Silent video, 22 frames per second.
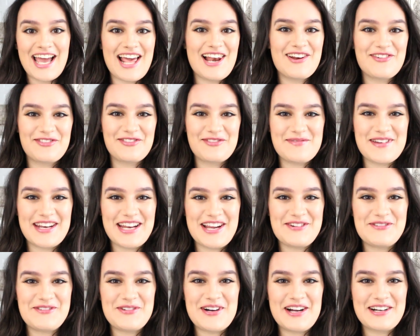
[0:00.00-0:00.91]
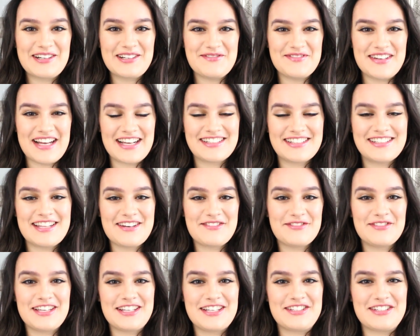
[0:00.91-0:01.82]
Hello everybody, welcome back to
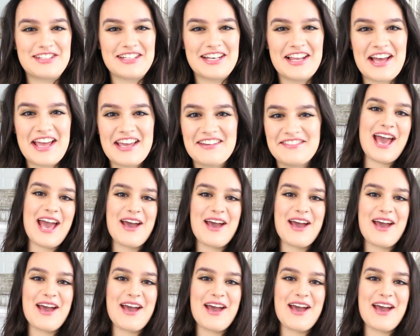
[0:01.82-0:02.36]
That Fiction Life.